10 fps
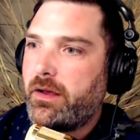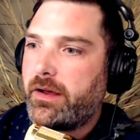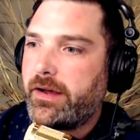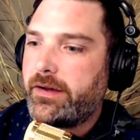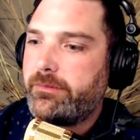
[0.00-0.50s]

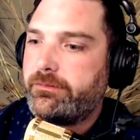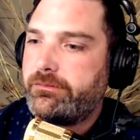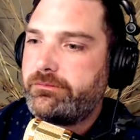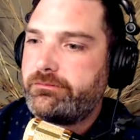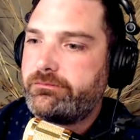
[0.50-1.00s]
You
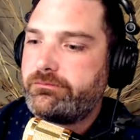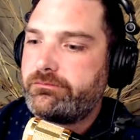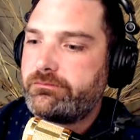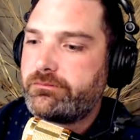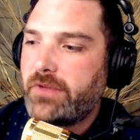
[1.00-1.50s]

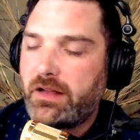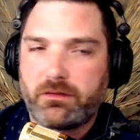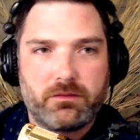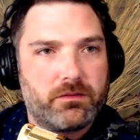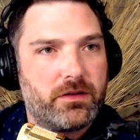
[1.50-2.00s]

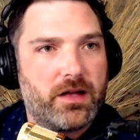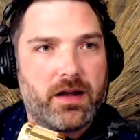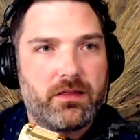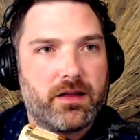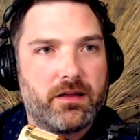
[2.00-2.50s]
got
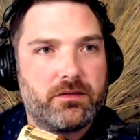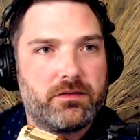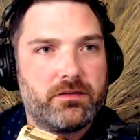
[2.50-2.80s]
anything else?